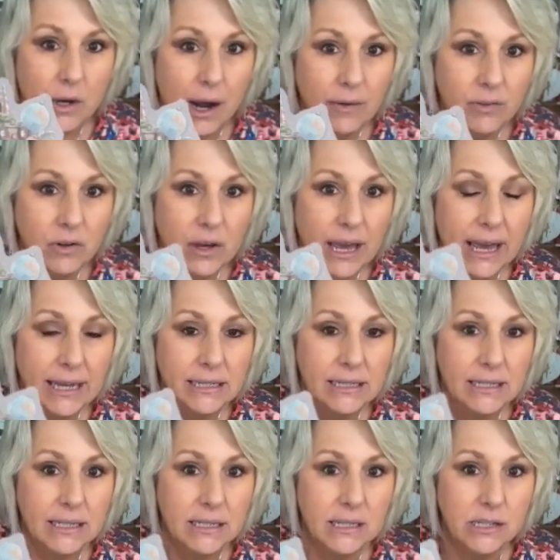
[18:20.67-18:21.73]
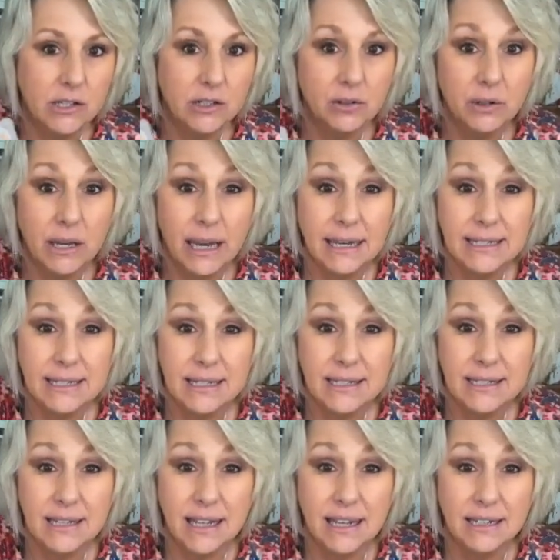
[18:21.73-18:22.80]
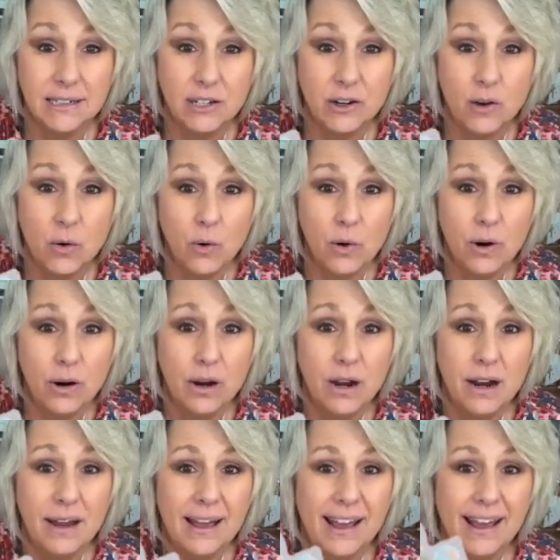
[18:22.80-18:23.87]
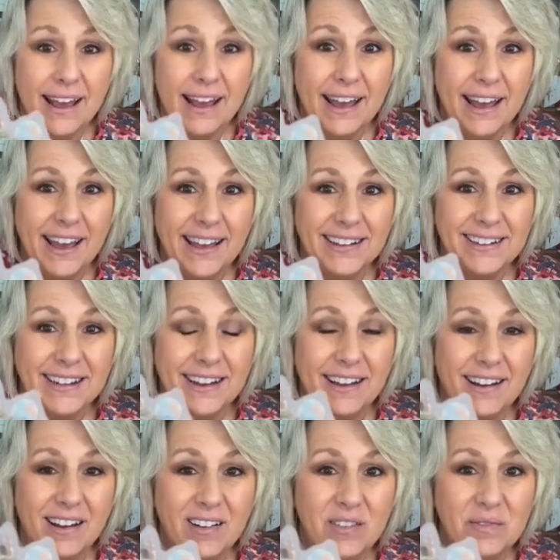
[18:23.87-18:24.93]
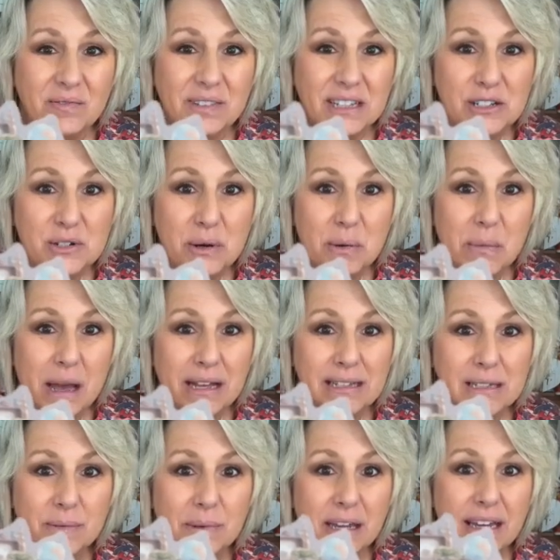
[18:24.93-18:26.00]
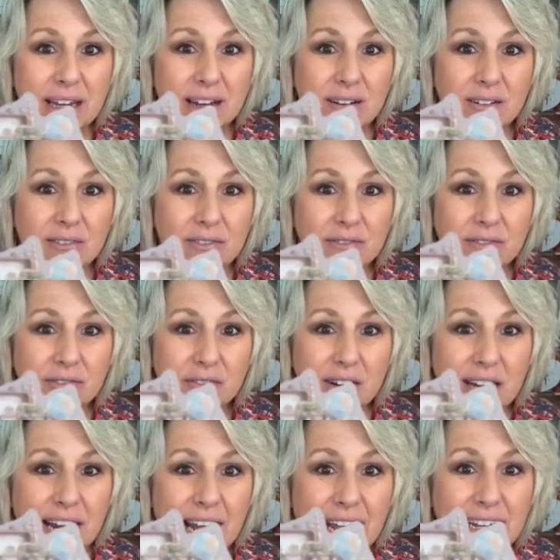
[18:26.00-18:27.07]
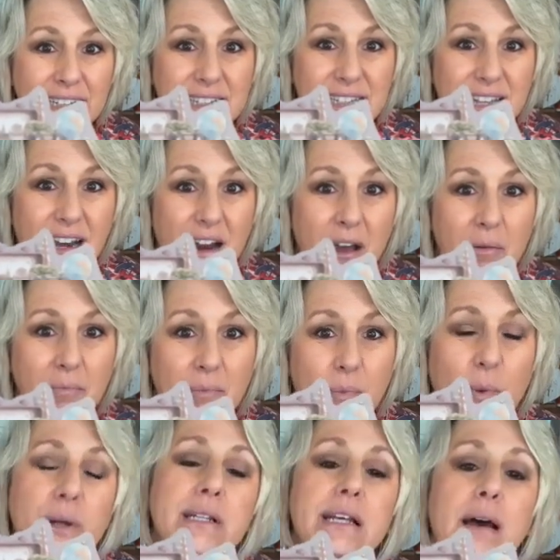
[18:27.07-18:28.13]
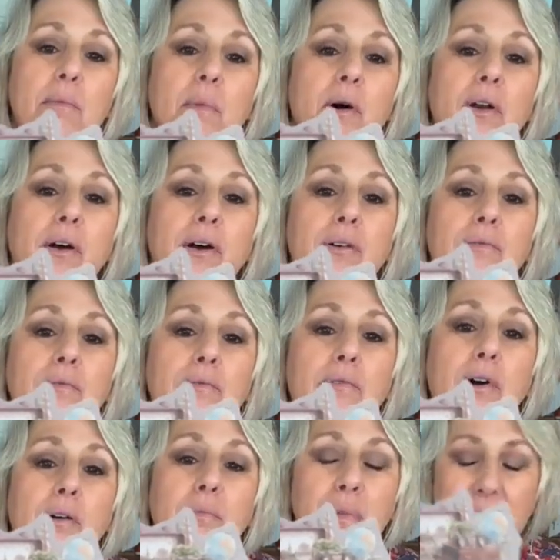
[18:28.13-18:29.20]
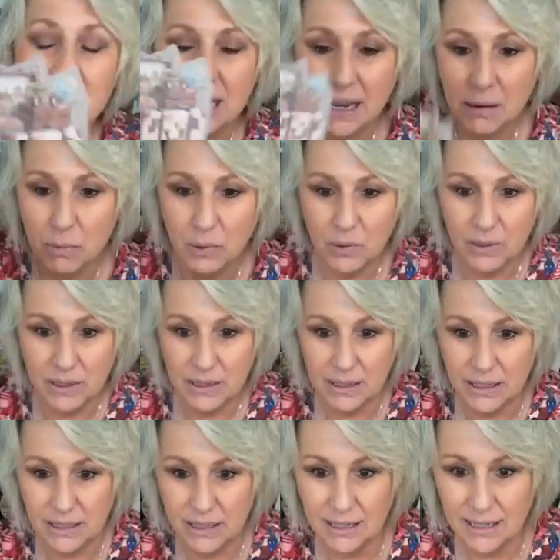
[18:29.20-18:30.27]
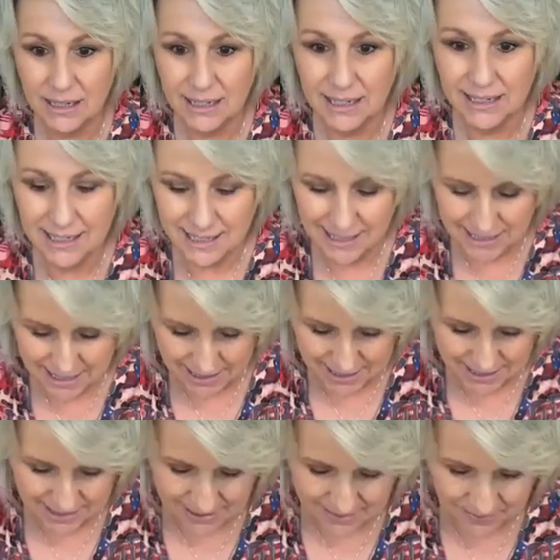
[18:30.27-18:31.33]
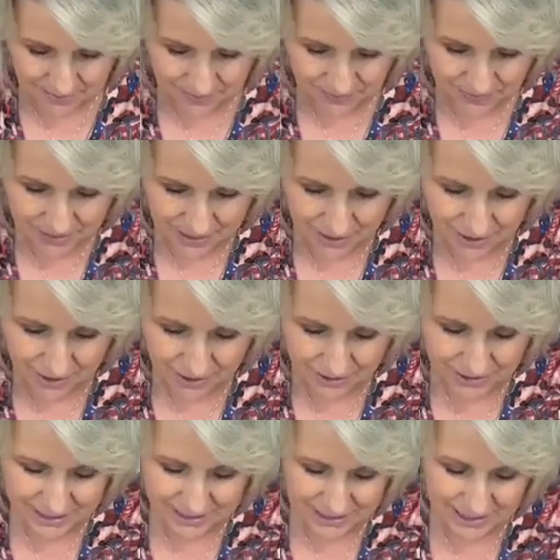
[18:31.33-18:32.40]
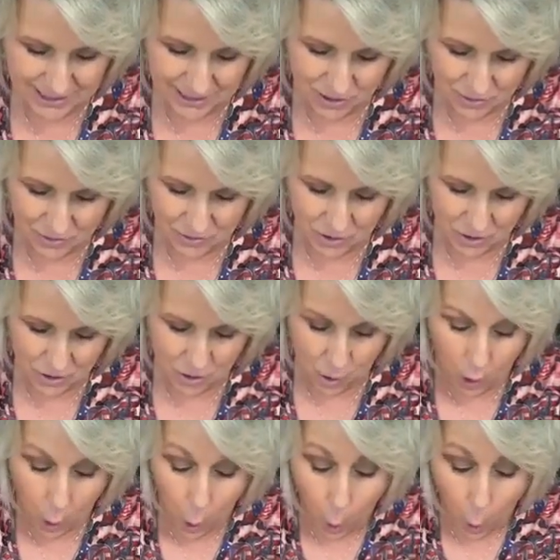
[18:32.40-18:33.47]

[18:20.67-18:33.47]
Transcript: travel cases and suitcases in decor. And um, this reminds me of one I had set up one time on a on my table in the den. Oh, look at this old car.